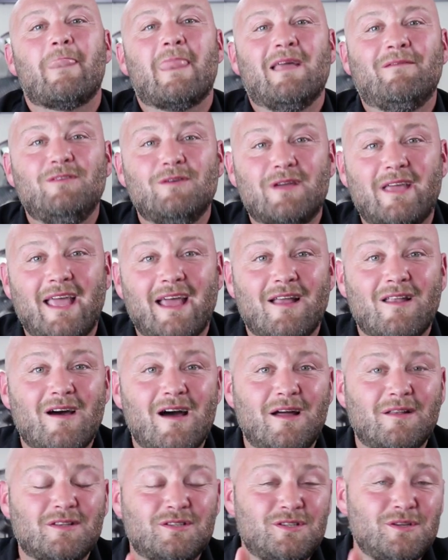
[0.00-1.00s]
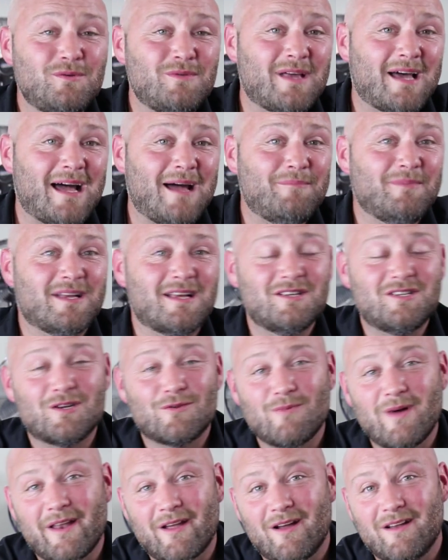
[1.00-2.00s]
If you cannot do that because
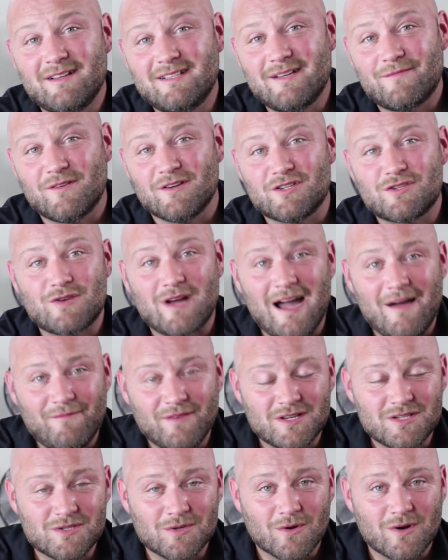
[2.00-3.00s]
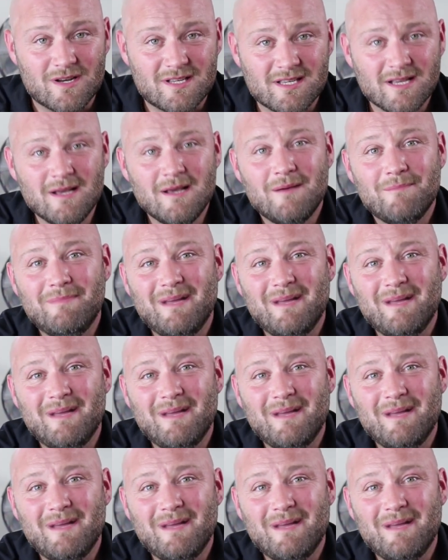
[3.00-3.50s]
you're running on a different traffic source,